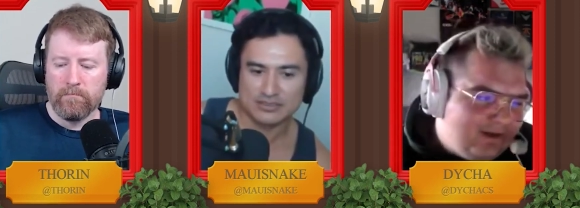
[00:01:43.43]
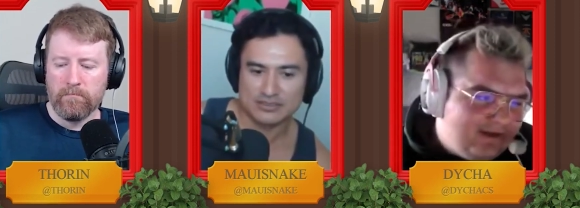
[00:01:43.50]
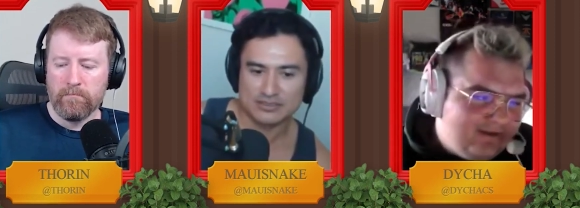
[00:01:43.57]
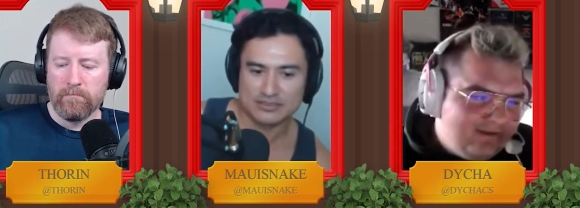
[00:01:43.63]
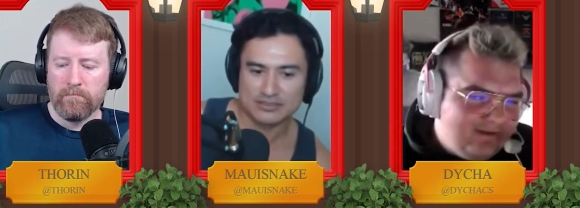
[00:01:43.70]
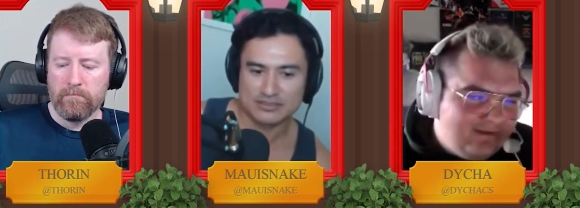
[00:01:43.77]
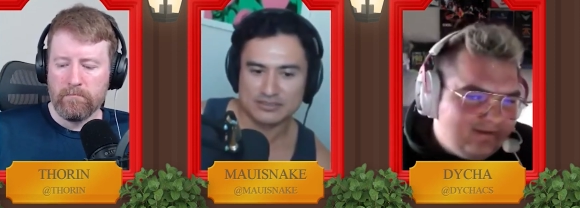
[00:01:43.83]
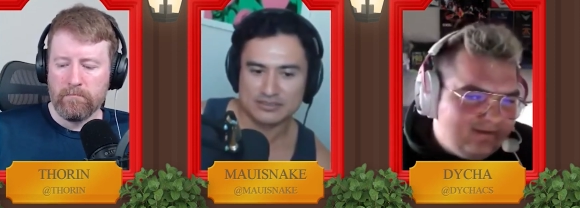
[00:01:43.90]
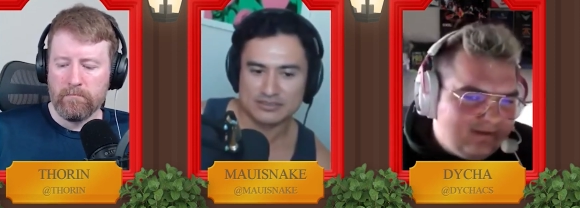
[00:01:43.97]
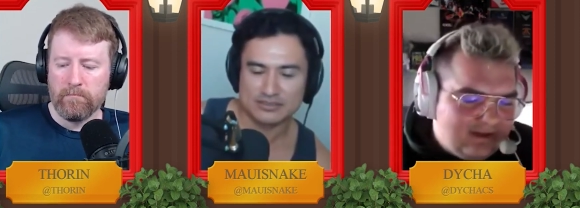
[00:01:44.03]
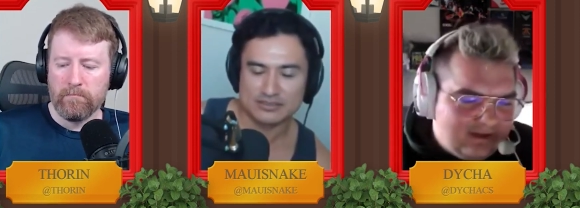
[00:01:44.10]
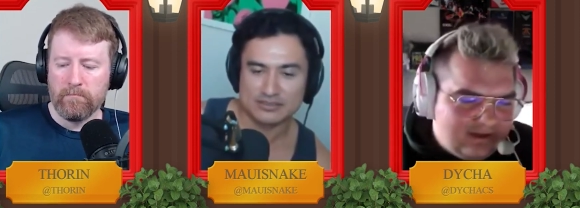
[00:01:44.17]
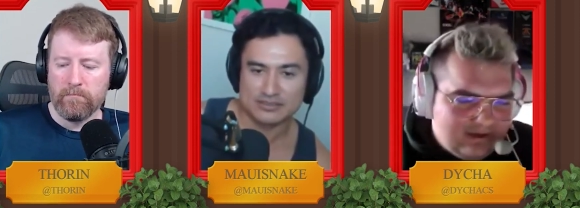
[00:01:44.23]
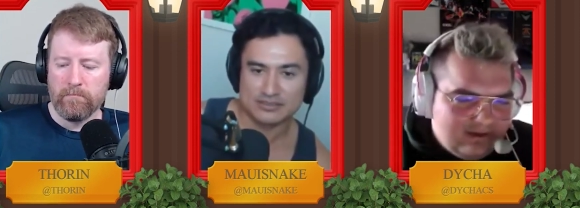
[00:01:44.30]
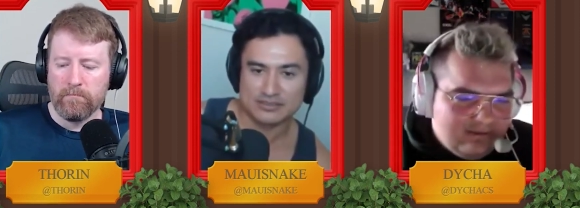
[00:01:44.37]
Speaker 1: can
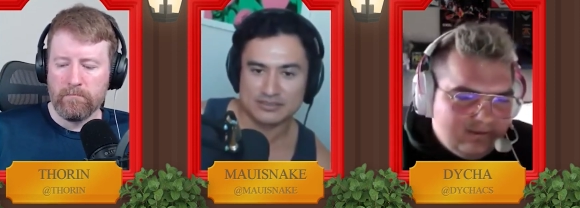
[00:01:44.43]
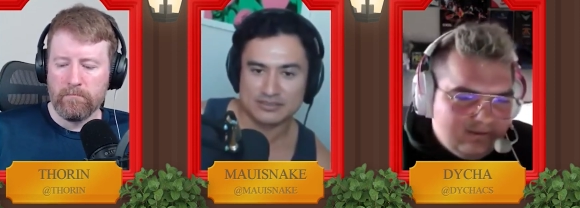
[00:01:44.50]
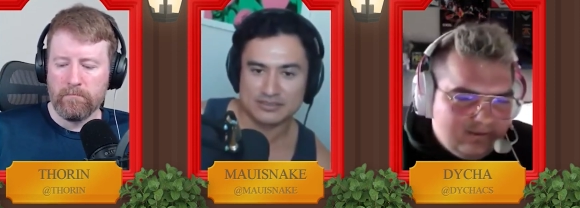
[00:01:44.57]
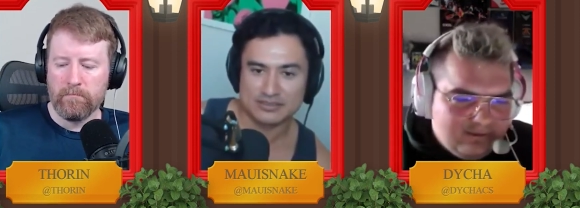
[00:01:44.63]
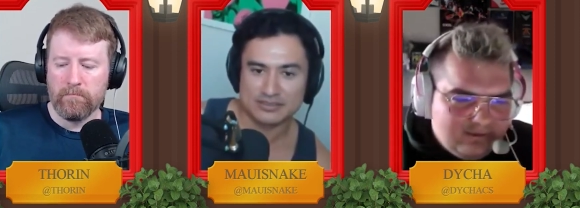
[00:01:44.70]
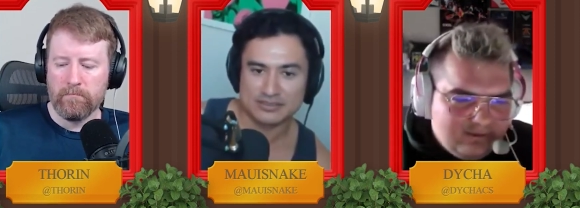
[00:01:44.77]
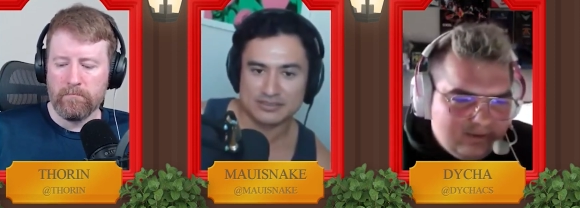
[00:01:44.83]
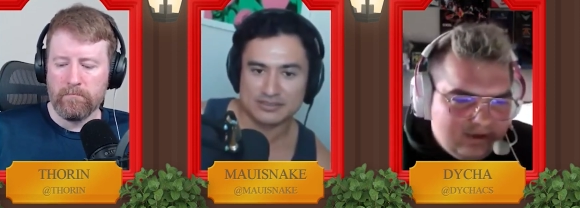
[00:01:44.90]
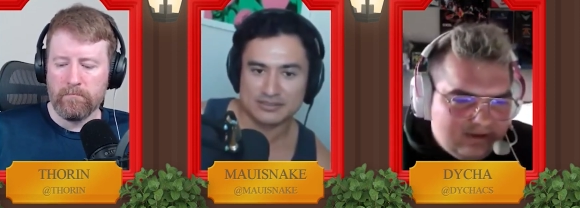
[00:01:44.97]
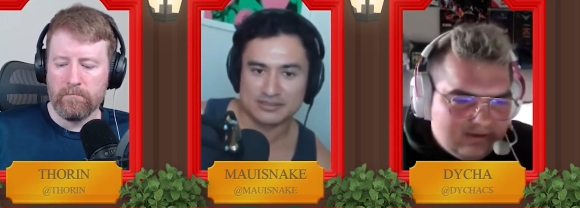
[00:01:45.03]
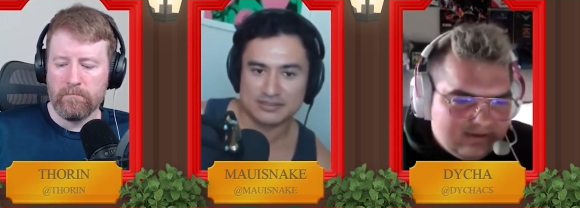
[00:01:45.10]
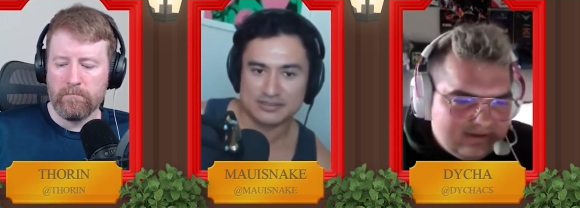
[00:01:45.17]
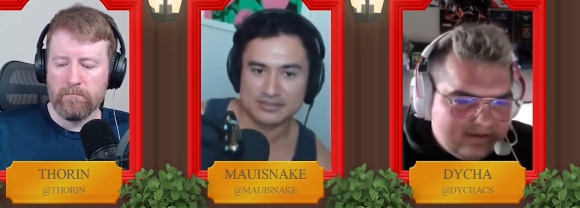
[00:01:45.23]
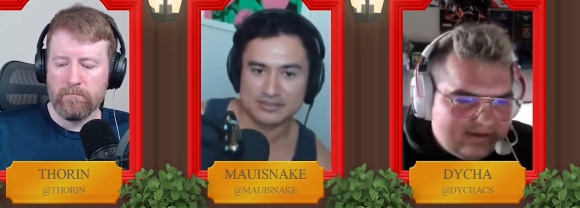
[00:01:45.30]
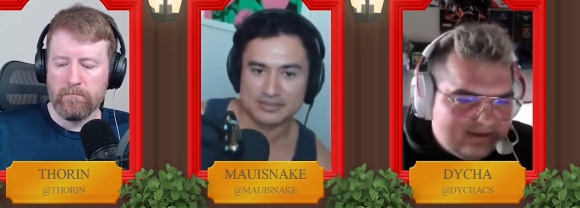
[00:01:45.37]
like how do you want to be
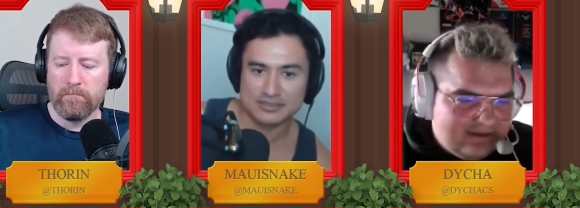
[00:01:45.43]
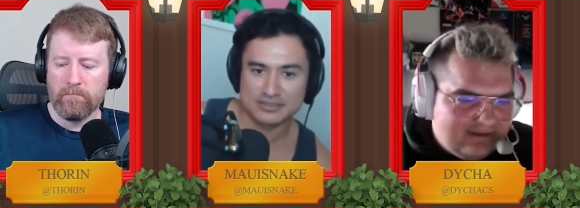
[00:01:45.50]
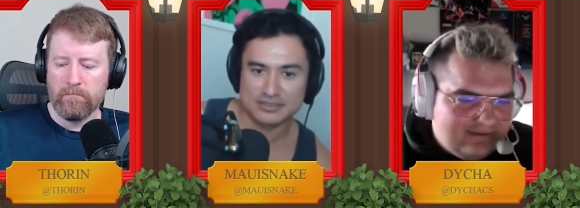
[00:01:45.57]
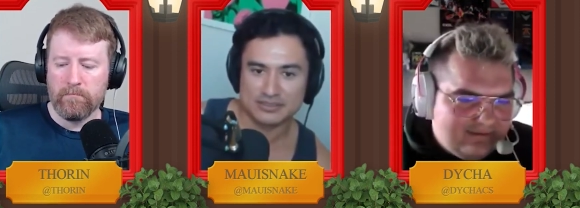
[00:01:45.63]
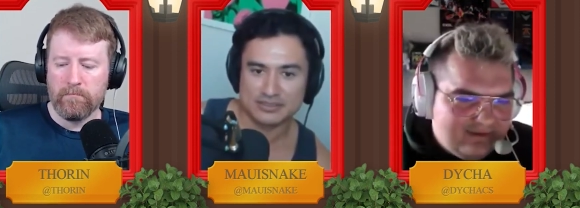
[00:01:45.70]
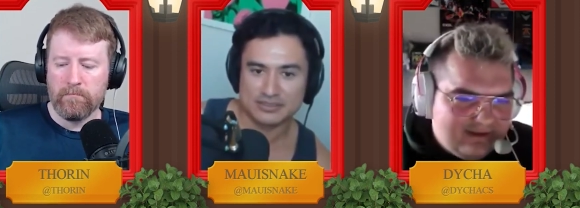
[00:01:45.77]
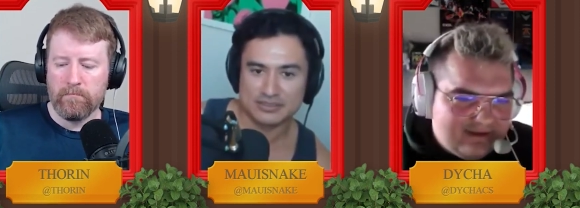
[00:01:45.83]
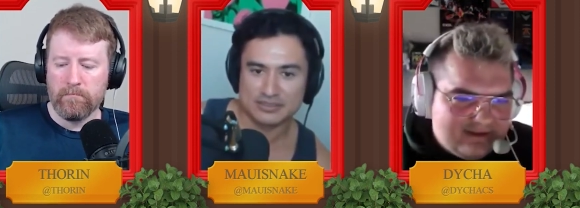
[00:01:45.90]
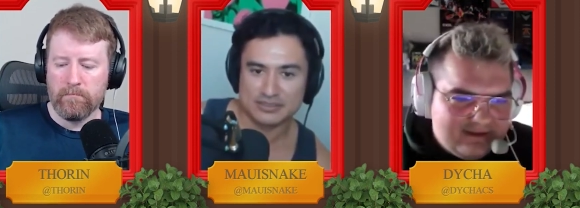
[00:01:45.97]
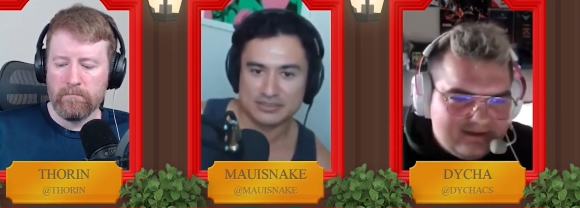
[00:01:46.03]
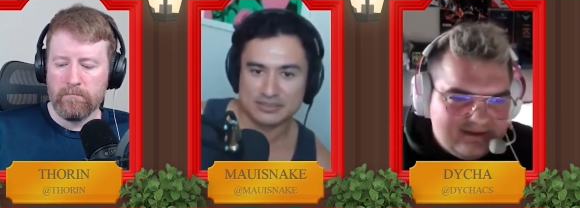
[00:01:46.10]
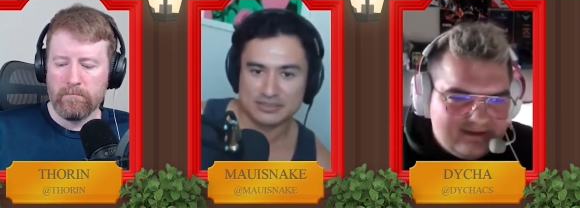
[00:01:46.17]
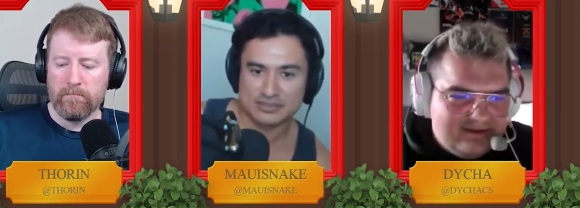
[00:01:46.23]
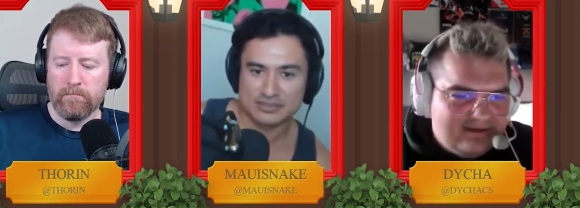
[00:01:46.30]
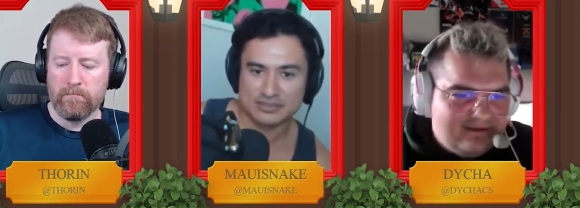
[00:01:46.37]
consistent if you are
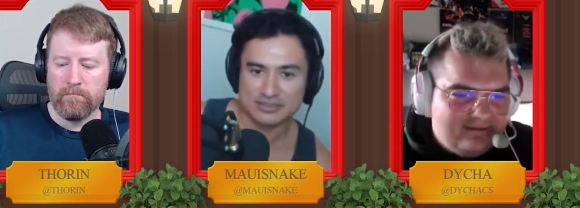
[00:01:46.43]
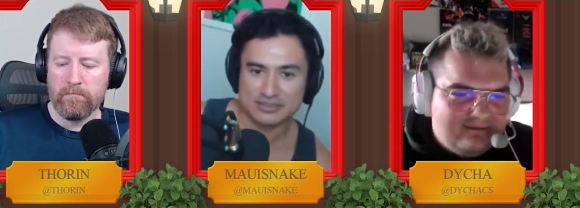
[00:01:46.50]
changing